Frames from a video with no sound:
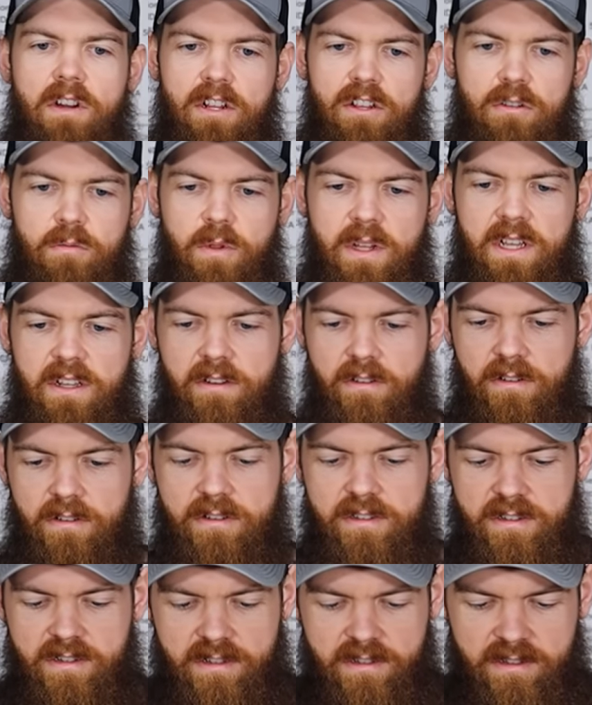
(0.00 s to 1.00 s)
Regular playing
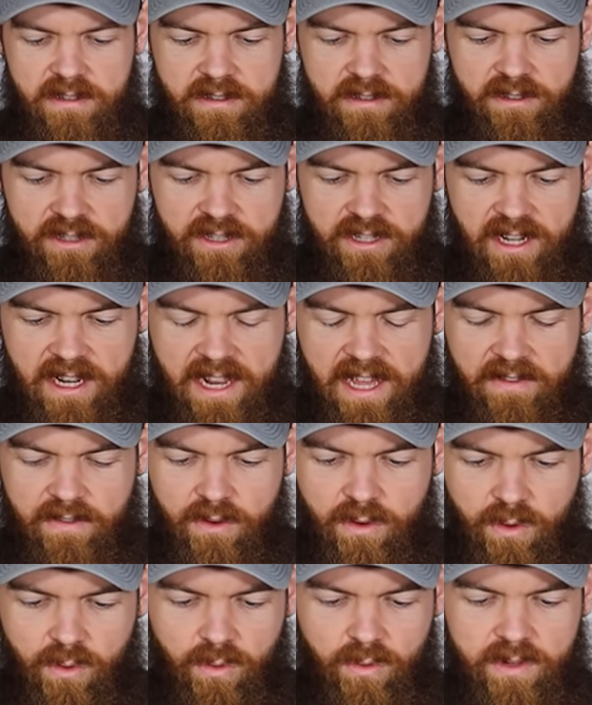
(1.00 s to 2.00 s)
cards just kind of have
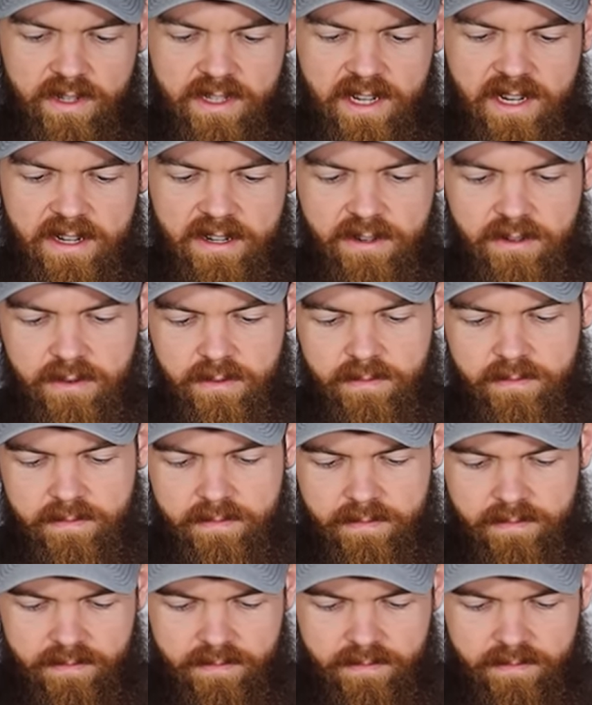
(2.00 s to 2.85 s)
a cool design to them.